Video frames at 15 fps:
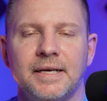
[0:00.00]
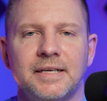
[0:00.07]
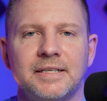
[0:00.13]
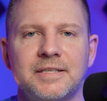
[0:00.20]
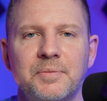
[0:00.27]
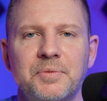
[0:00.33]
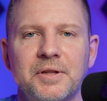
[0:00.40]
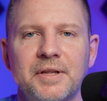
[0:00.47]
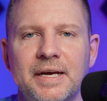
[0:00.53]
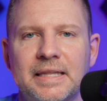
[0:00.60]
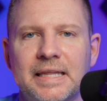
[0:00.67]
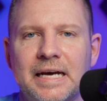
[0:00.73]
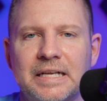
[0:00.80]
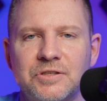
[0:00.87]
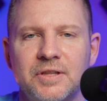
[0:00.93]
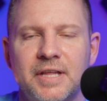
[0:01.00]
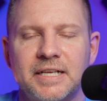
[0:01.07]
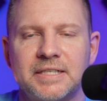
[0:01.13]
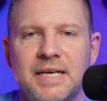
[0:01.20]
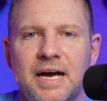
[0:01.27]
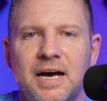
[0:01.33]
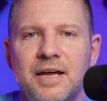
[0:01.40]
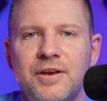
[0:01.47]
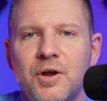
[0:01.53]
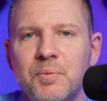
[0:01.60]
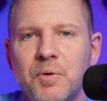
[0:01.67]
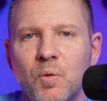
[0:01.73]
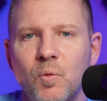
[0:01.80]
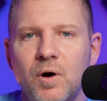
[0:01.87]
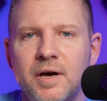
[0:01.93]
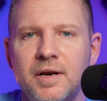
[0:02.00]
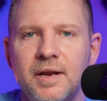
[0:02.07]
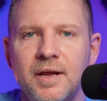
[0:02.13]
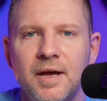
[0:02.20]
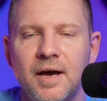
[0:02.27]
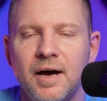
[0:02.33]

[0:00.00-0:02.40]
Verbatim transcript: Something like that. So that's con number one.